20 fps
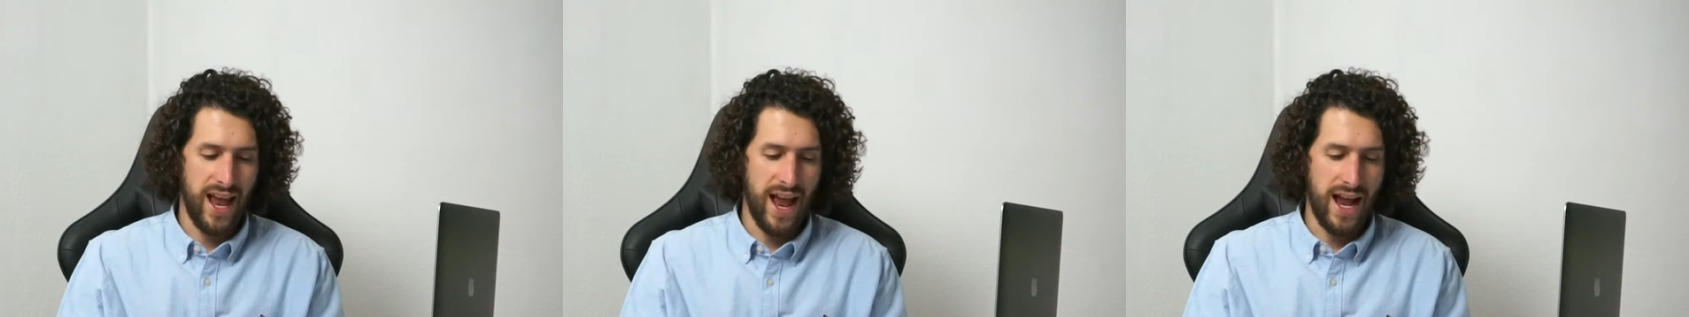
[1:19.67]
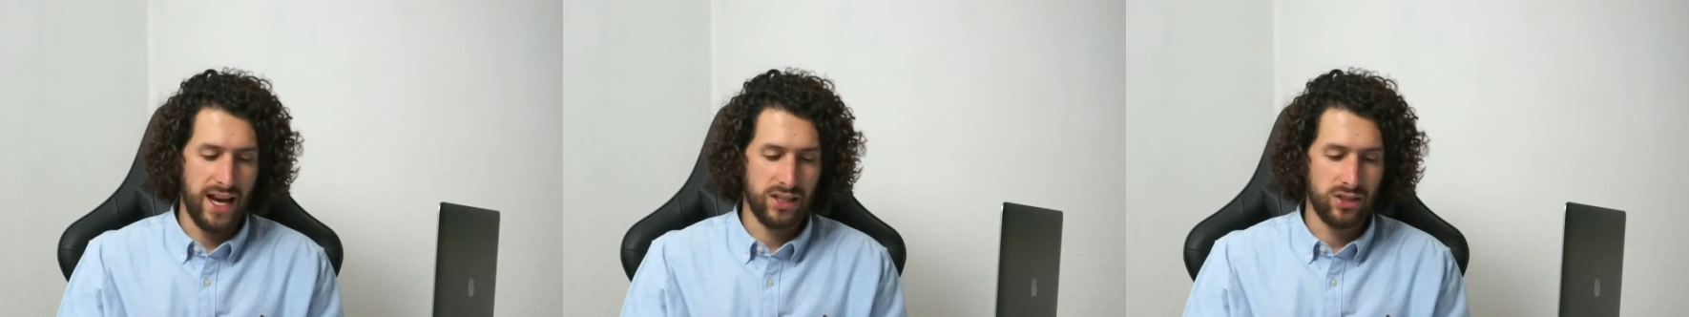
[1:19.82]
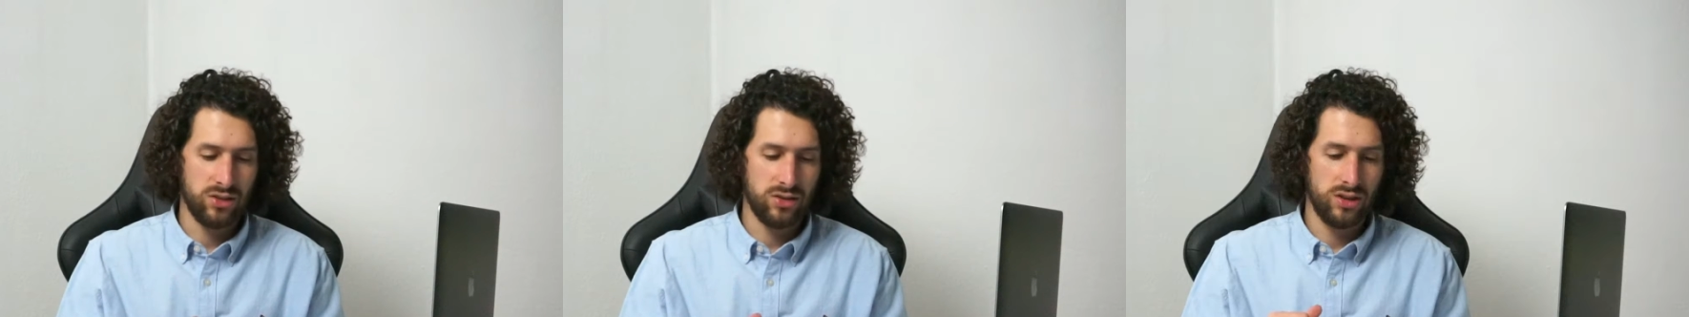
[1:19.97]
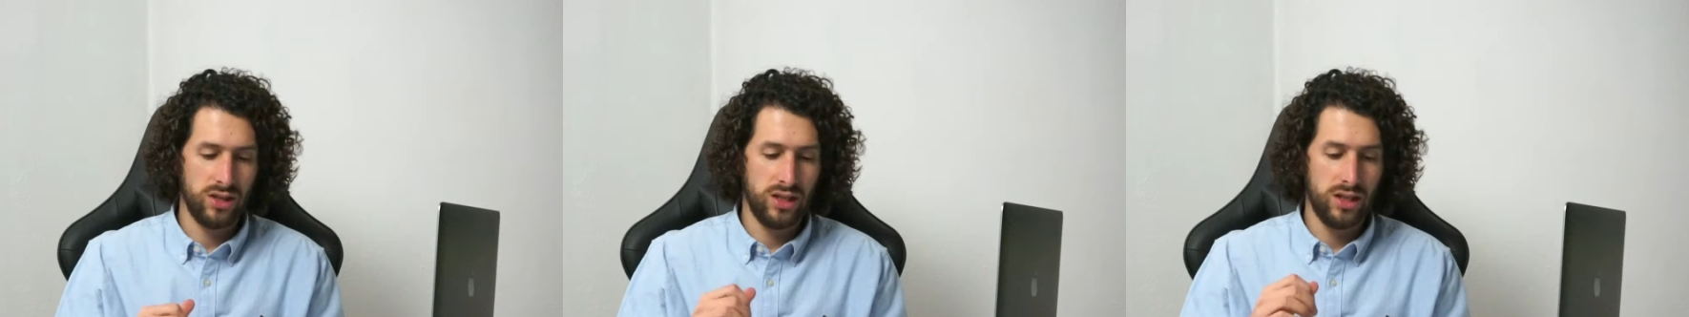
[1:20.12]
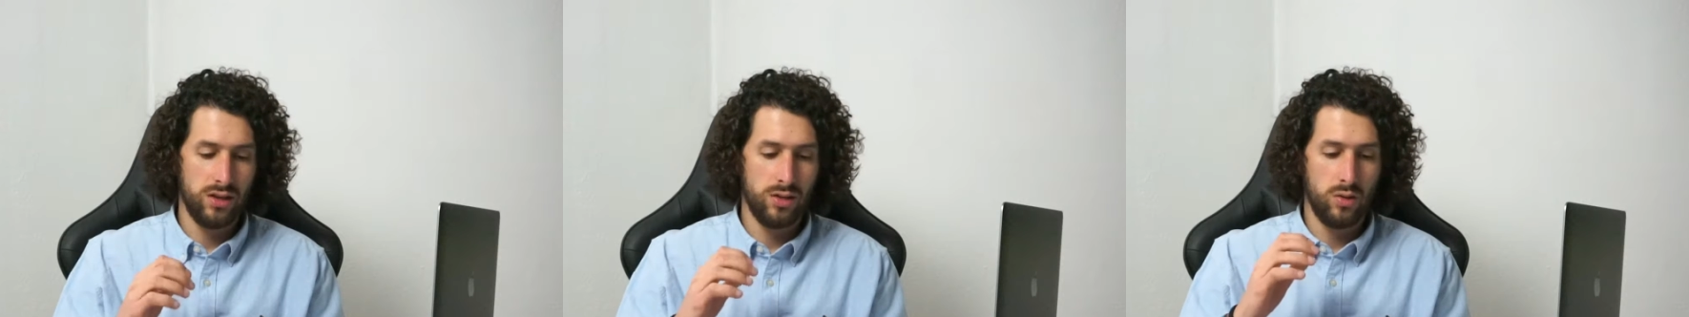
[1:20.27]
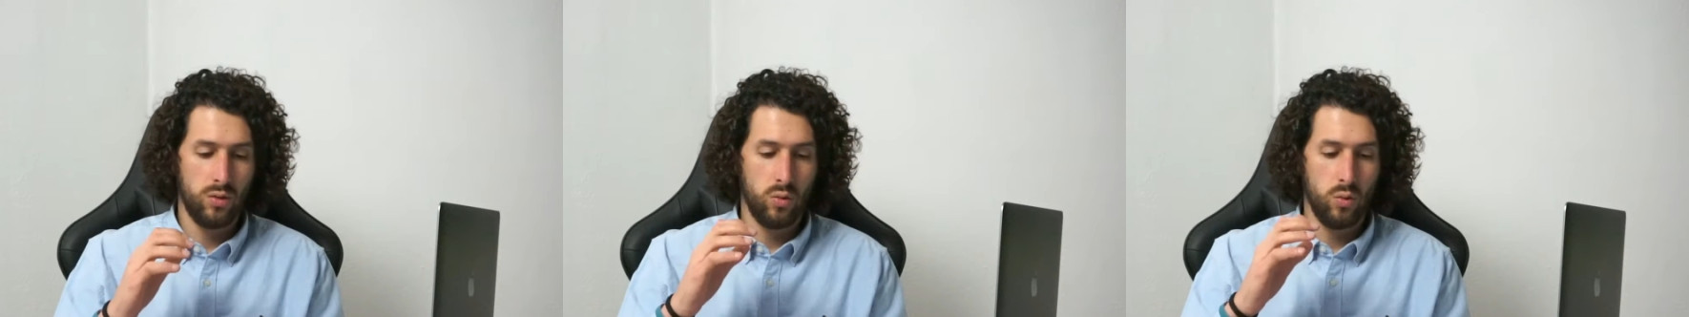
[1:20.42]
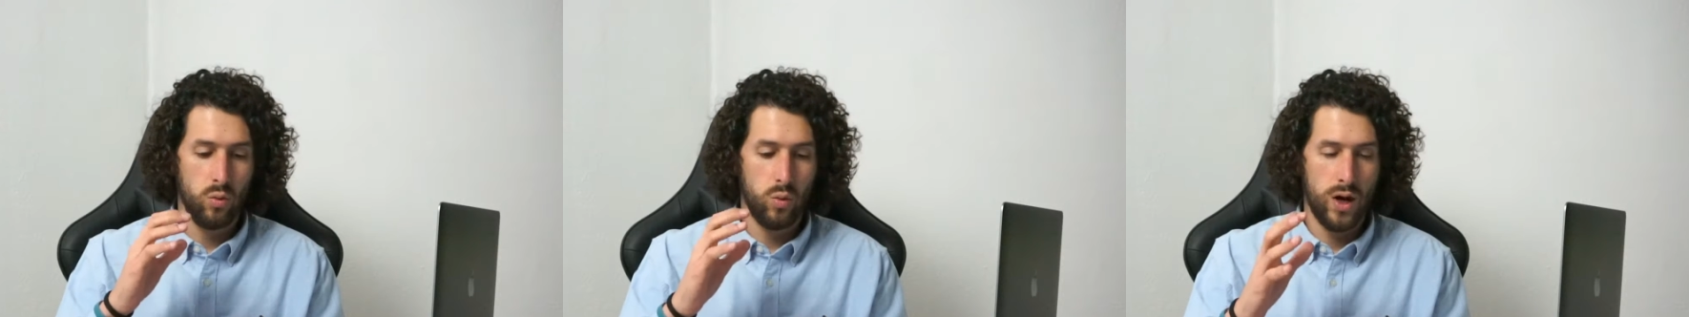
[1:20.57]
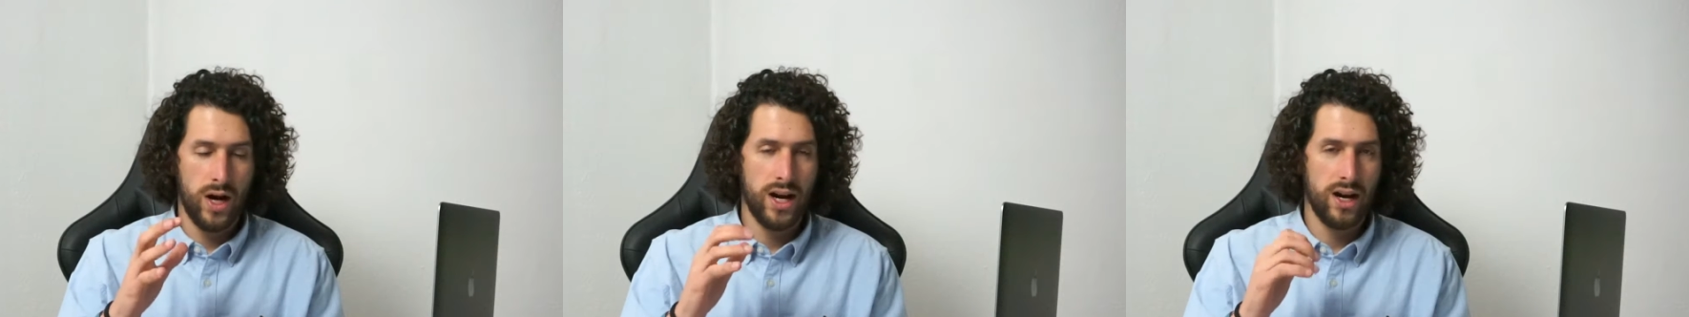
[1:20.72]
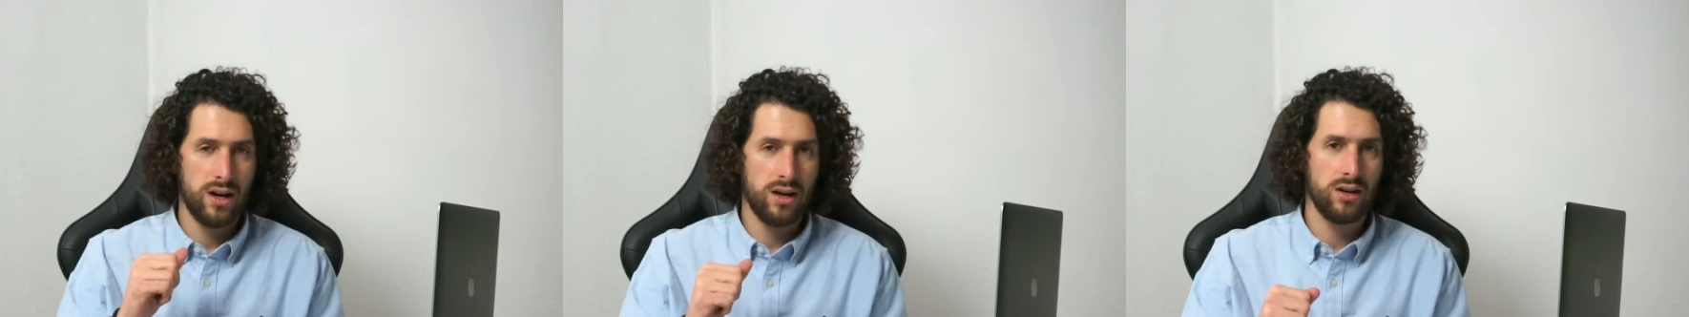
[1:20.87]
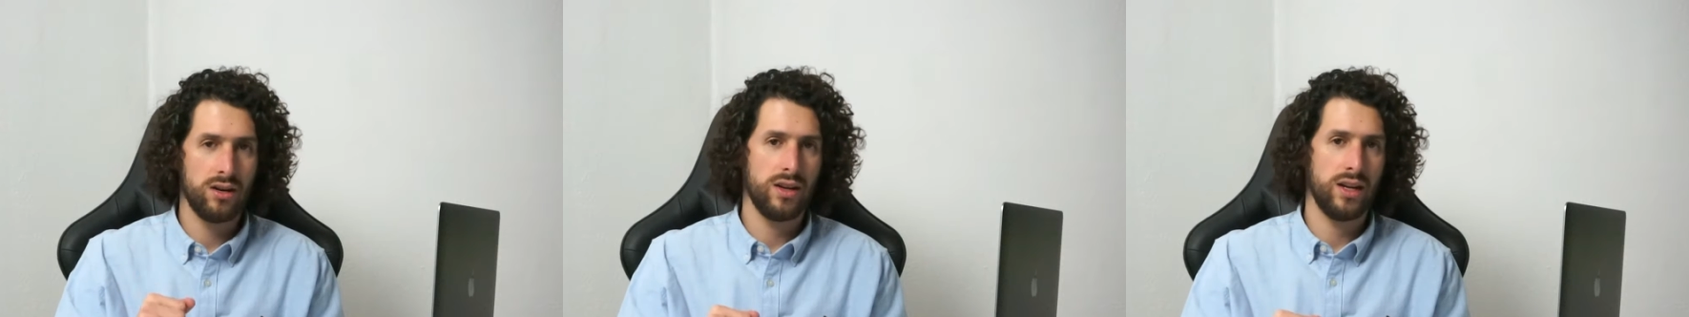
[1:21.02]
actually
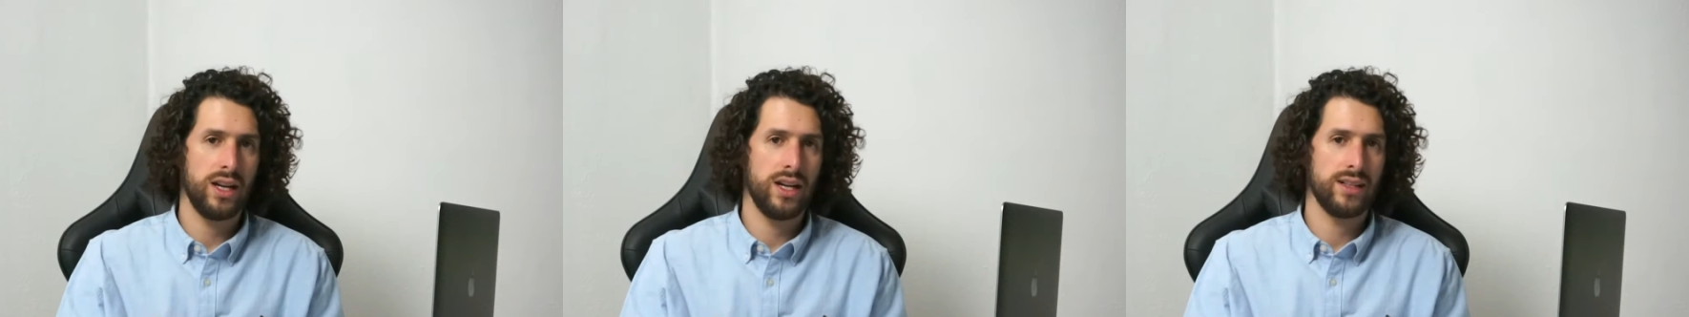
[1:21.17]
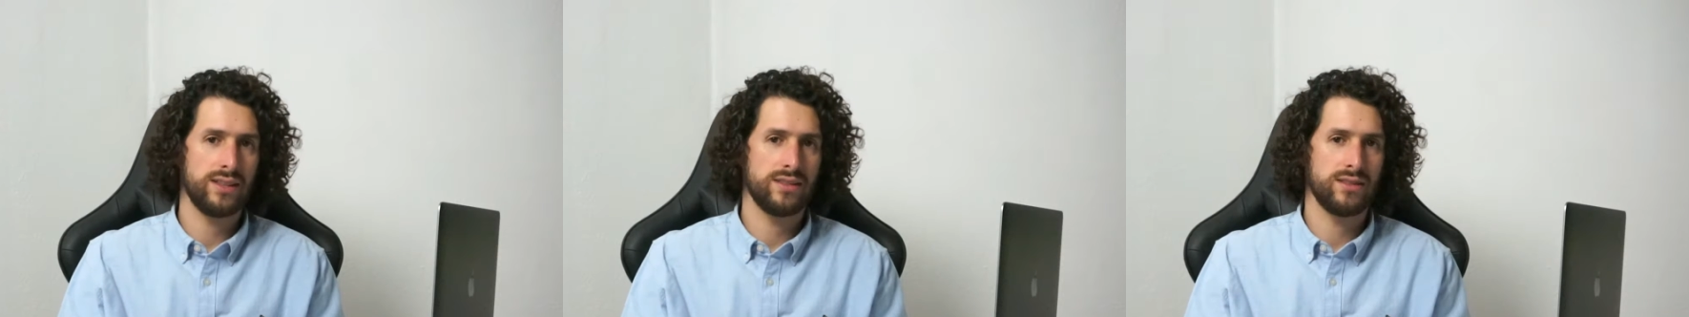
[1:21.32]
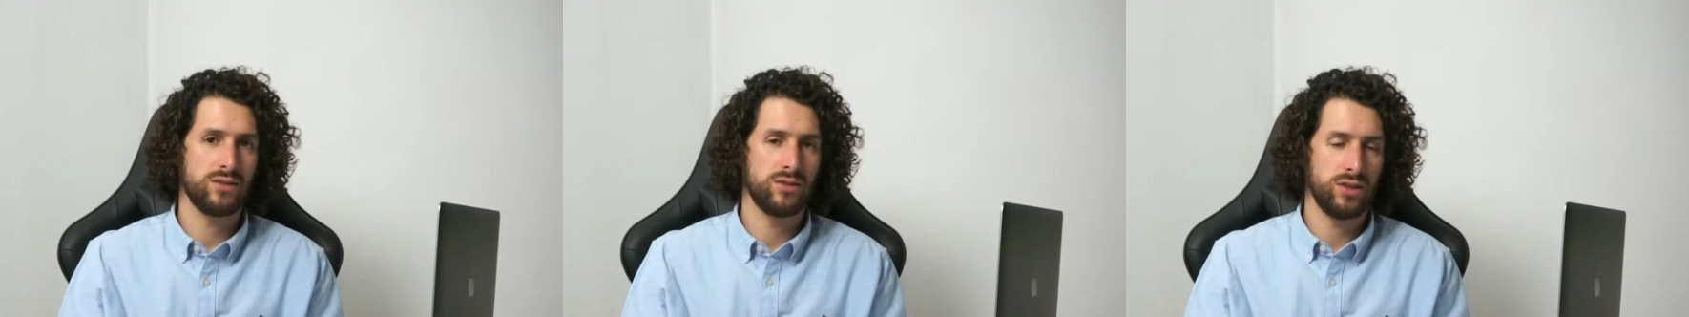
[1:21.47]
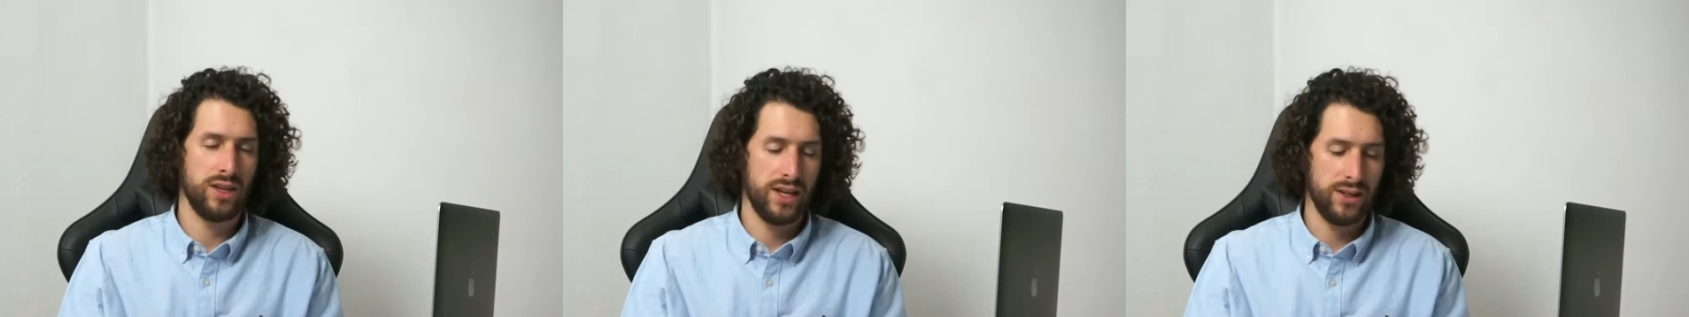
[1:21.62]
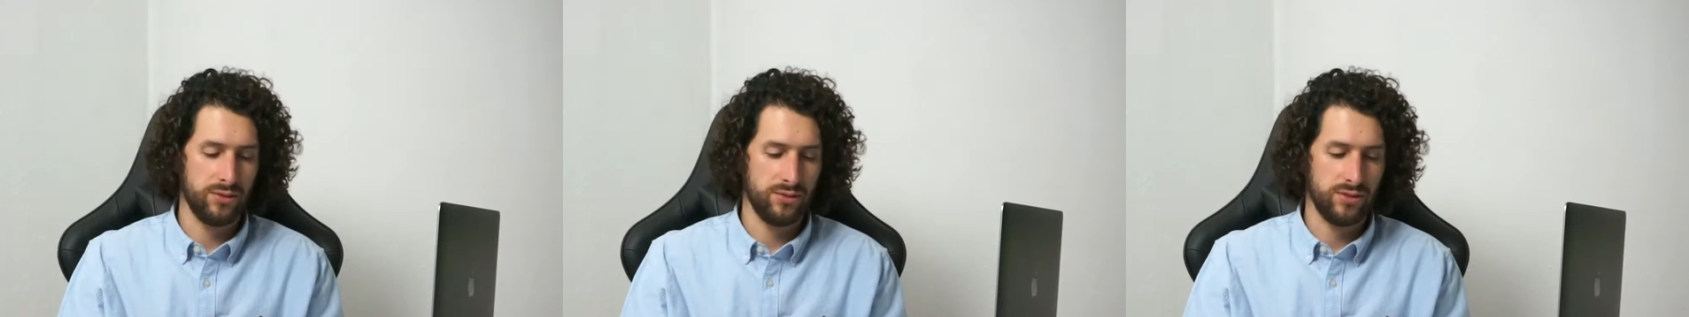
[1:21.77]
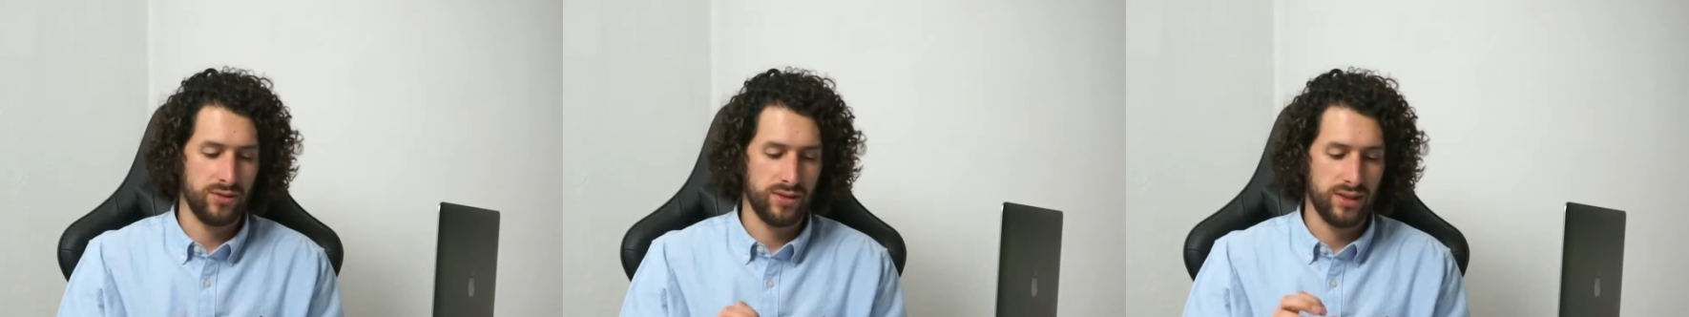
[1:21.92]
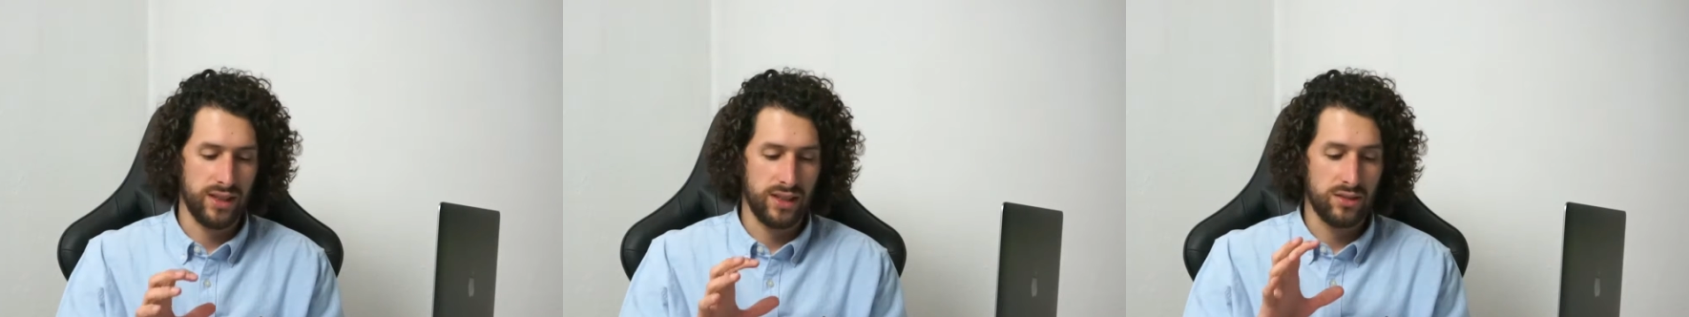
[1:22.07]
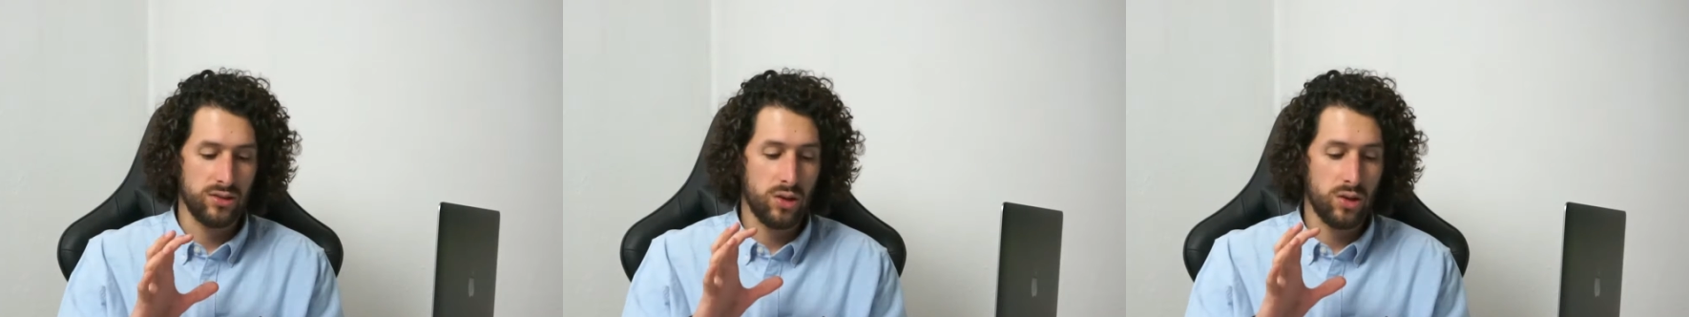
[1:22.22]
where it's interesting.